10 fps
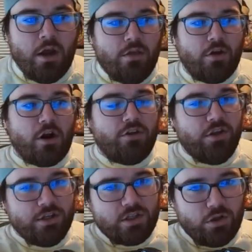There are
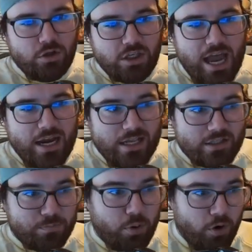things to look at and
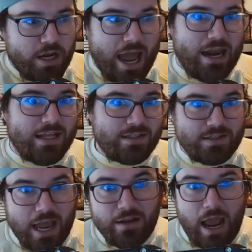to point at, and
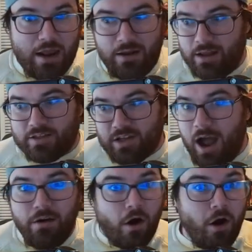it's
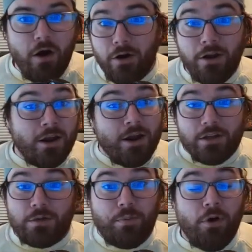not hard
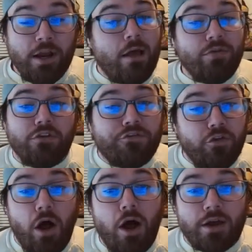to point out the
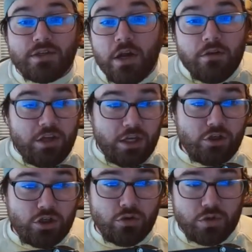flaws, the
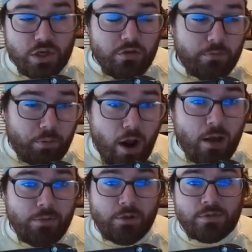issues, the
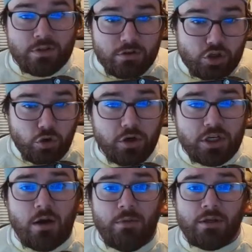problems, the
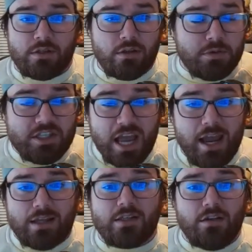shortcomings, the
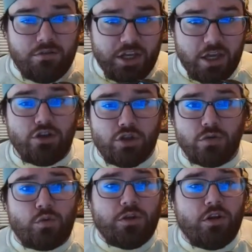mistakes, the
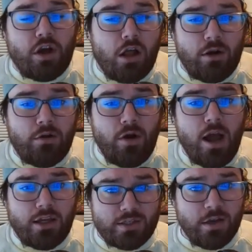issues with the Colorado
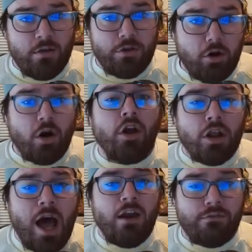Rockies. There are a
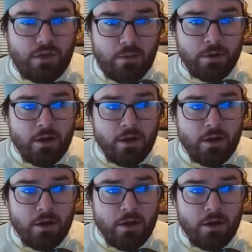lot of them.